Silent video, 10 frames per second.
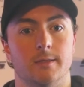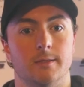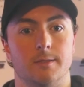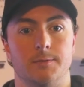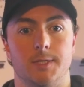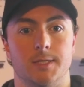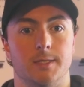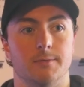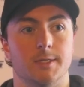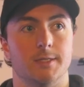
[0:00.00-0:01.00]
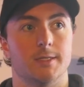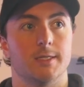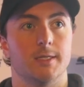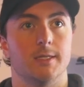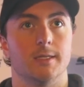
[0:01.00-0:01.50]
There's a reason he wears the
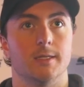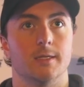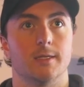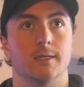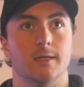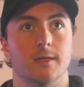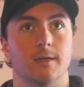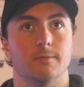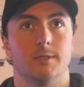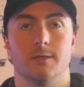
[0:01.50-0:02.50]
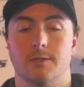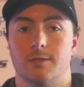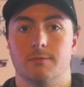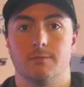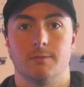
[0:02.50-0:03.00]
C, and he knows
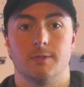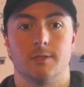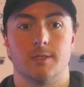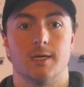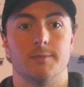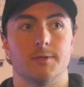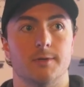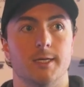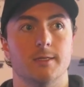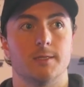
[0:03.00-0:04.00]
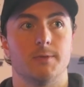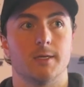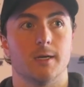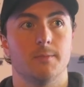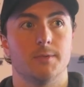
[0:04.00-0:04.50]
that when the time is right to
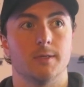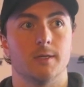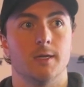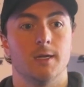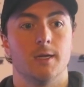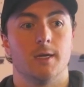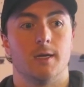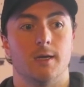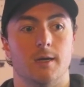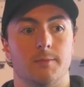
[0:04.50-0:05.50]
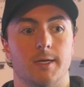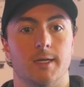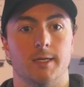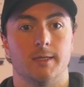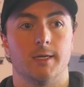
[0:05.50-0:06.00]
speak up and kind
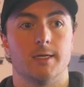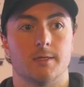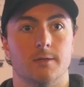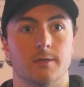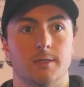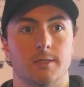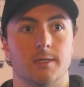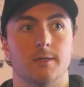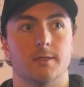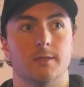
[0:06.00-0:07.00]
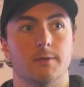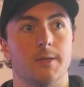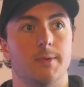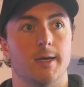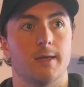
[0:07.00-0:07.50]
of get the guys going and steer us on the
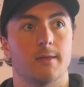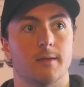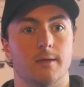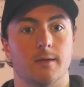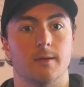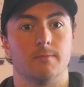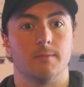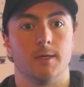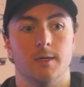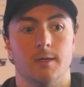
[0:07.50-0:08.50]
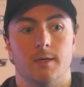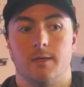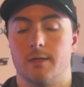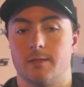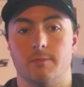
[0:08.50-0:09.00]
right path. And
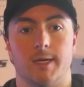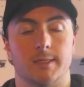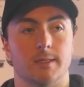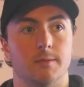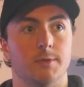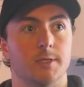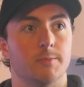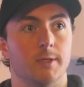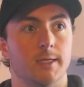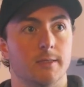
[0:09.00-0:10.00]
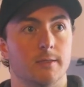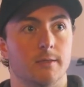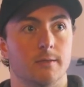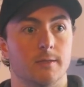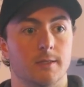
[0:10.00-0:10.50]
he also backs it up with his play.
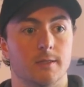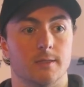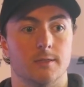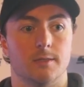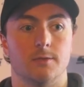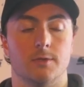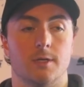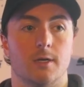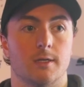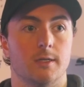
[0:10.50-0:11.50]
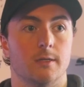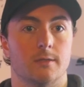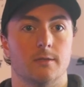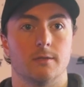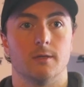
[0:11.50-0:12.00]
So he doesn't just do the talking. He
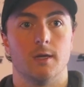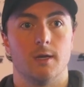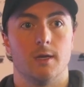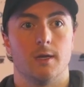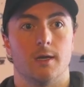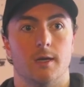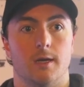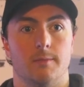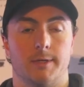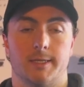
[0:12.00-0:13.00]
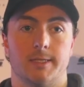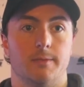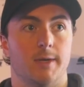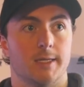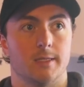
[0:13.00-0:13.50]
also, like I said,
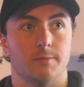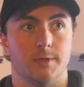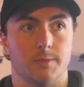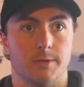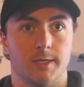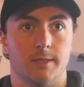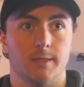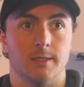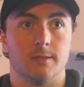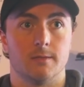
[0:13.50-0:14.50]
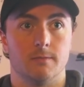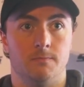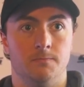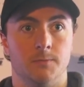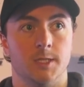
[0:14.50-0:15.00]
backs it up with his play and
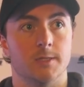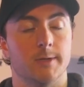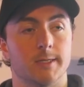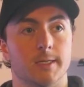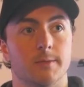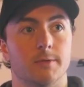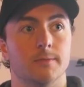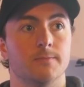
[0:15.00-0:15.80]
leads by example.